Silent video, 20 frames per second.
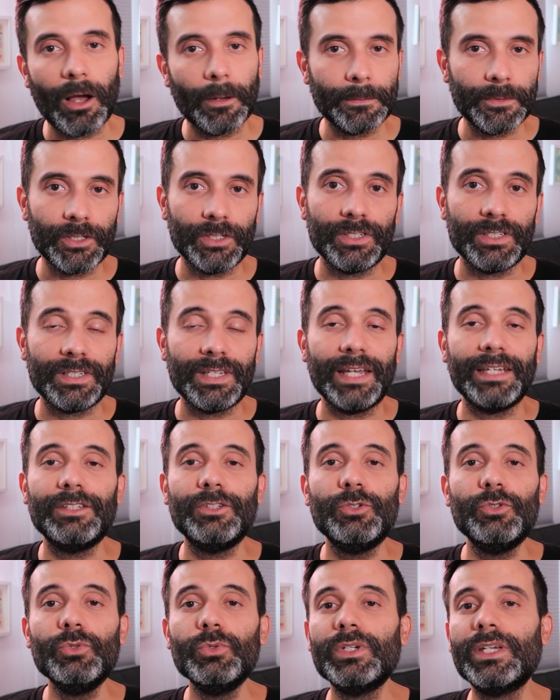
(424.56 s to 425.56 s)
options that
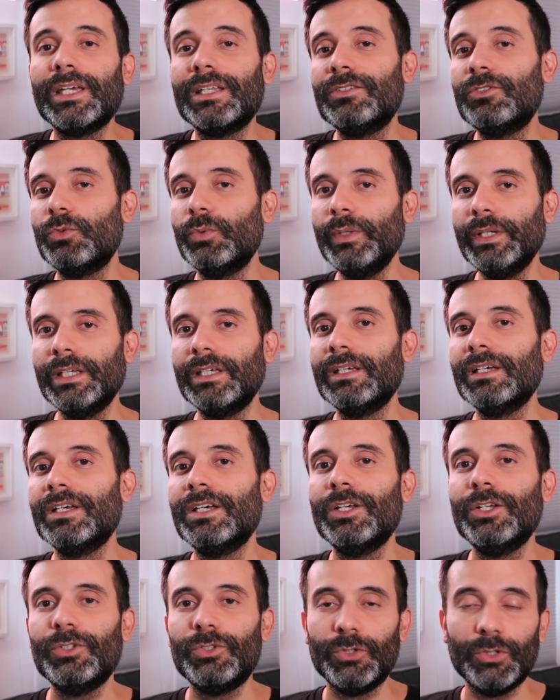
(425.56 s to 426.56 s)
you can tweak
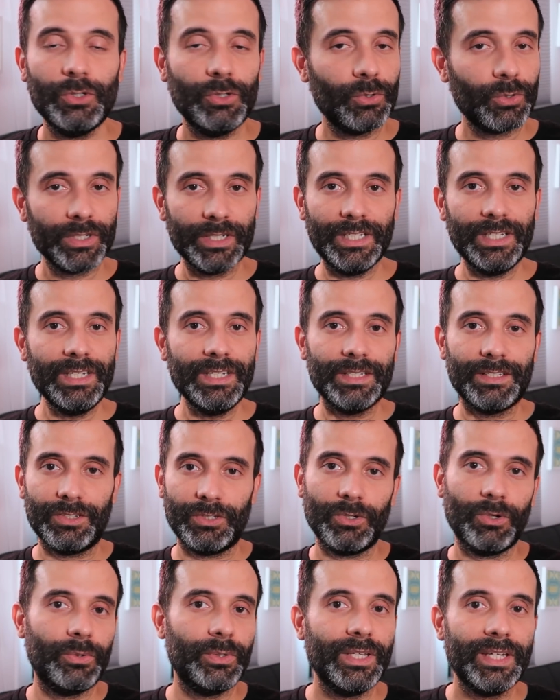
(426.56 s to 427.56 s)
to your needs.
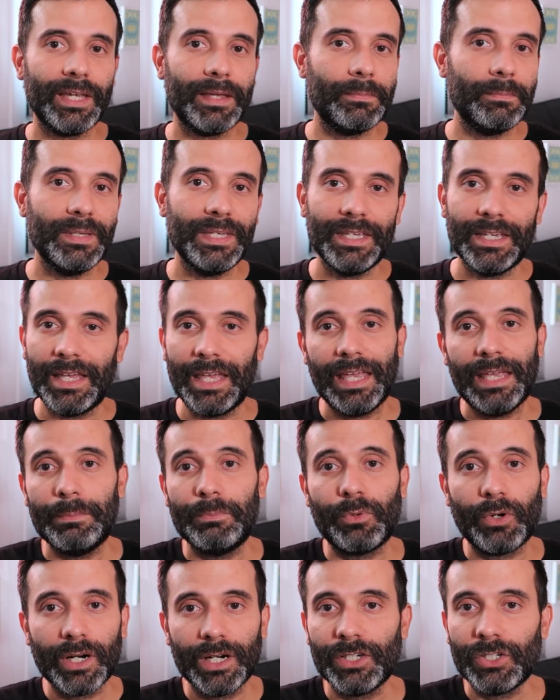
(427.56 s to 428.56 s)
So it can be a
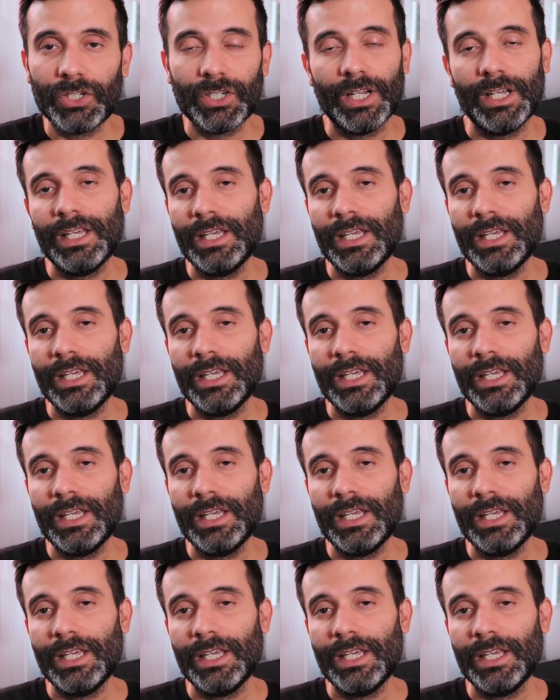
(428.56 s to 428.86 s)
brush,